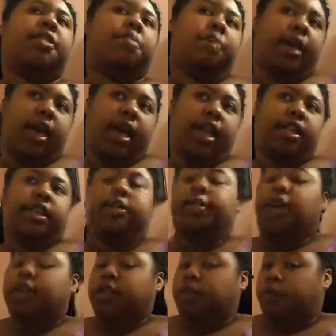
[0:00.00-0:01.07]
men, just
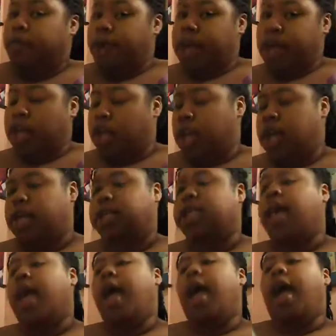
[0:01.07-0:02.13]
because of the way he looks.
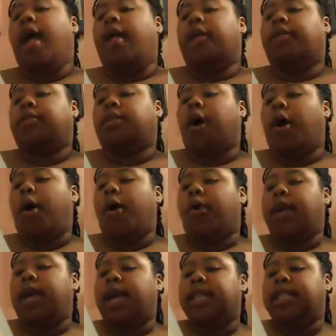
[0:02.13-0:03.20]
So
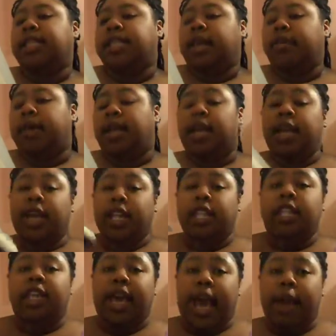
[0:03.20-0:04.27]
he ends up getting into
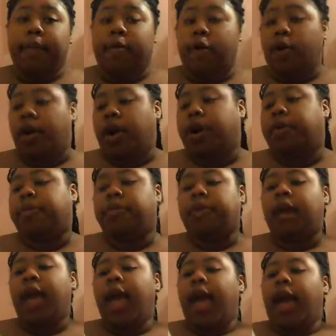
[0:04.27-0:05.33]
gay porn
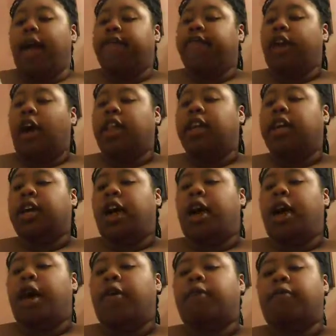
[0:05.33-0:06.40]
and falling in
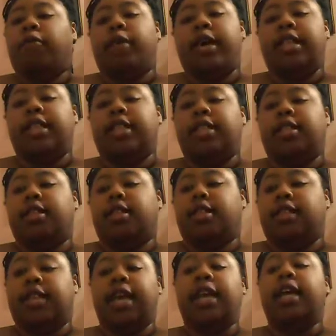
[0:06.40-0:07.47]
love with
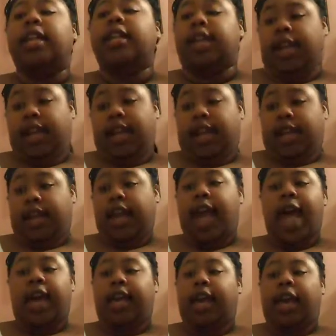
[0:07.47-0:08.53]
Sing Dean,
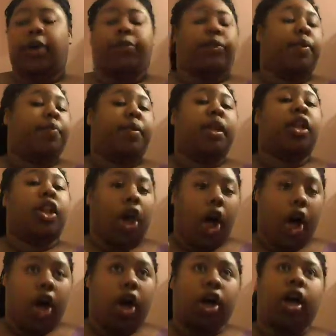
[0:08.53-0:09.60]
aka Whipping
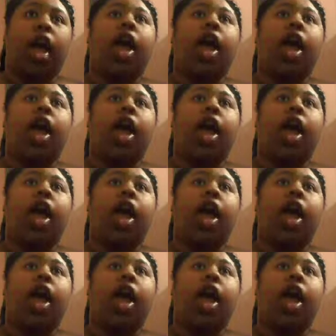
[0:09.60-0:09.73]
Long,